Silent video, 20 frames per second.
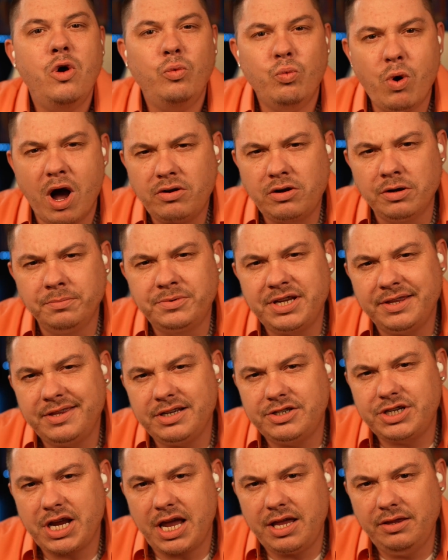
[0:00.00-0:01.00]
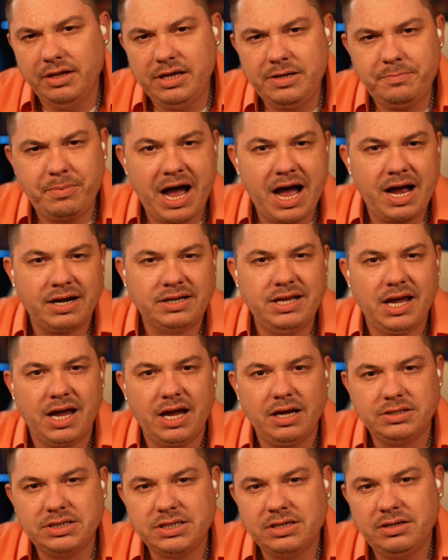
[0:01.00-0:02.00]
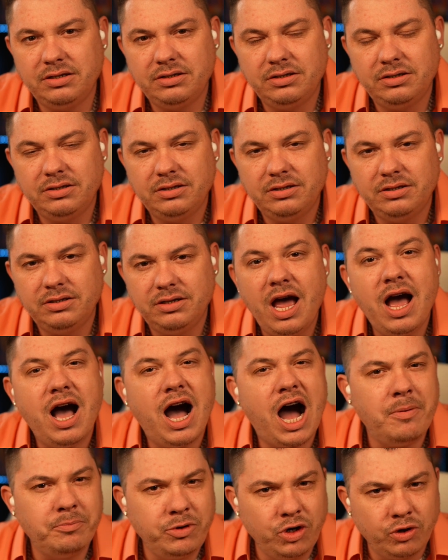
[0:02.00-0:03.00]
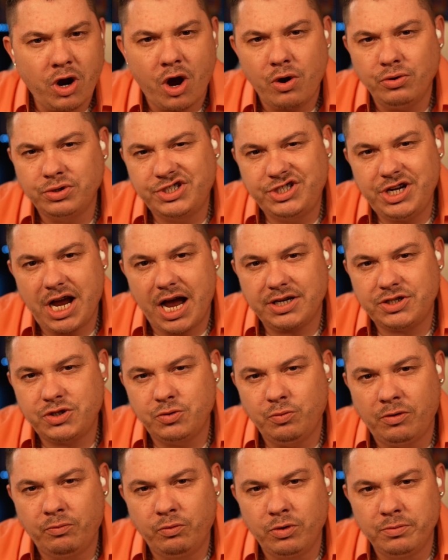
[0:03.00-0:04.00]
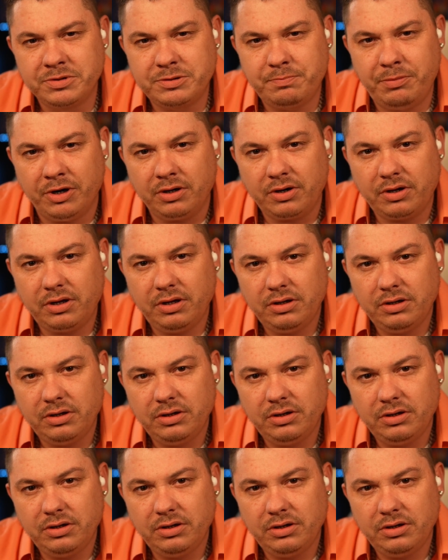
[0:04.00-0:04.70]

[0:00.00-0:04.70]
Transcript: Welcome to the ChainLeak podcast. I'm your host, Joshuwa Roomsberg.